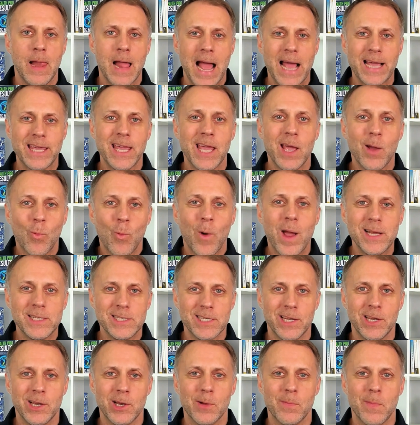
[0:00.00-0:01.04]
I can't wait
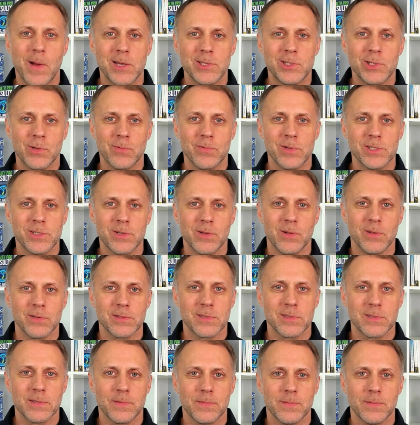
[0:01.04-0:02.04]
to hear about your results.